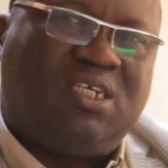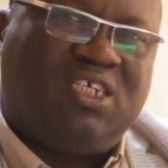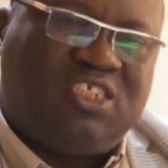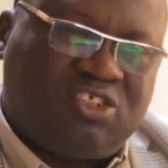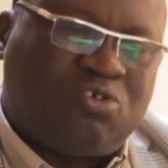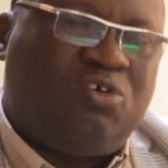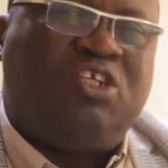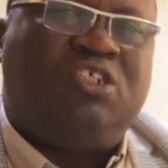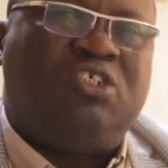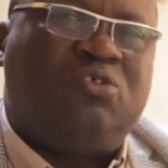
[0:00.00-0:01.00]
It is only
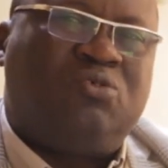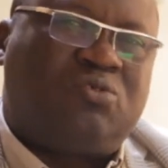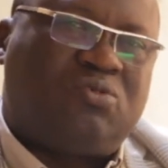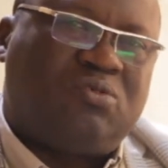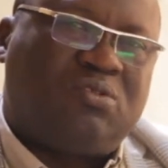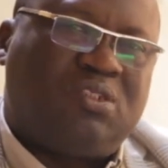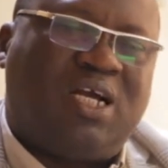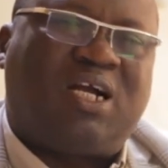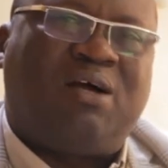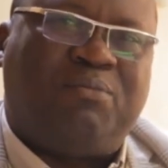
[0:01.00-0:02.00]
the youth
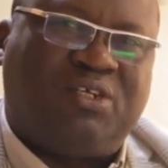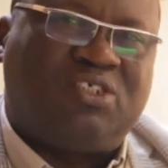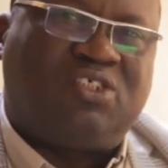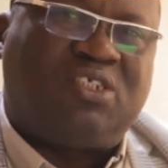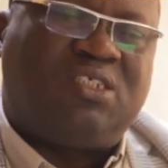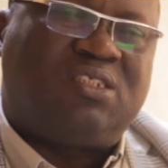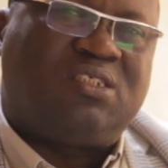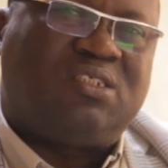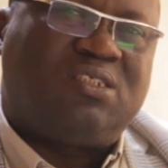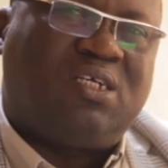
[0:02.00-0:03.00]
that can make the change.
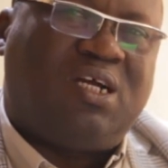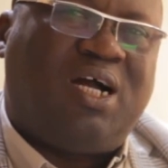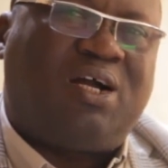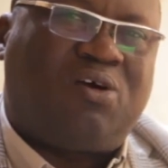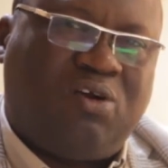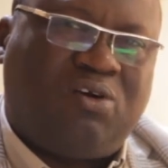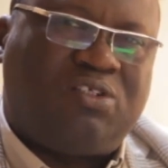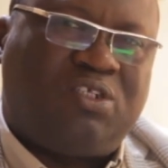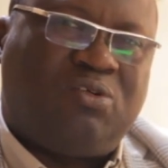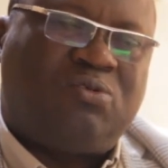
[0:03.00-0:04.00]
I call on
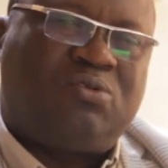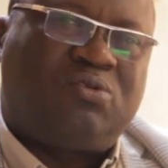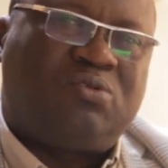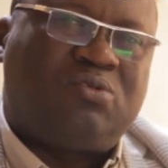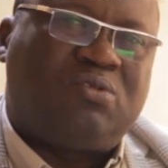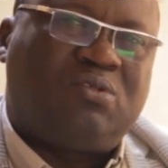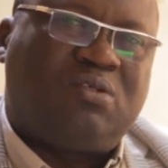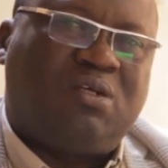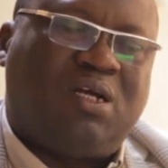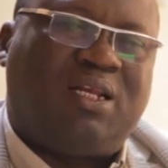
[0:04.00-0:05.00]
the youth
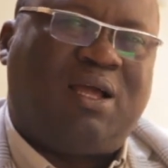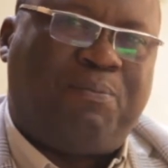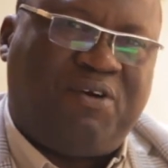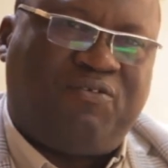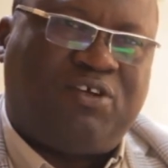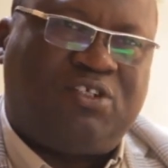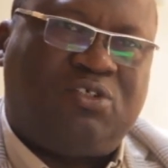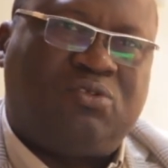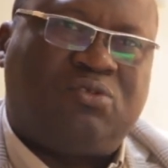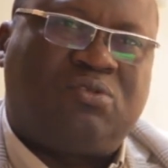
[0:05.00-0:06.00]
and I pray for the
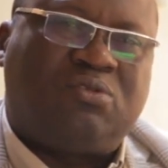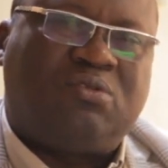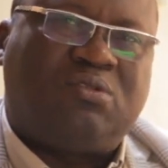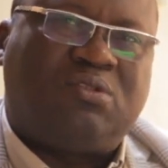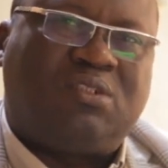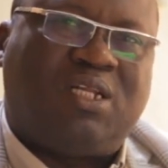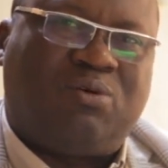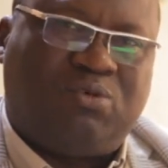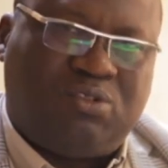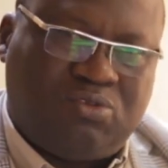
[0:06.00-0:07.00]
youth that
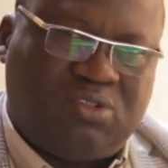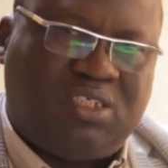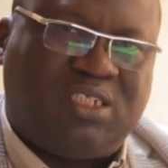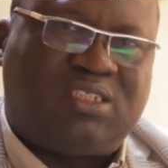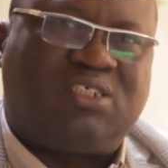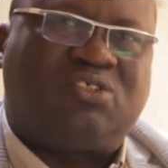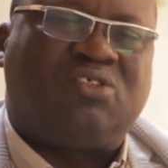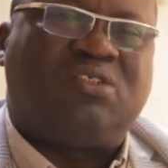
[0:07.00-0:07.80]
will do the necessary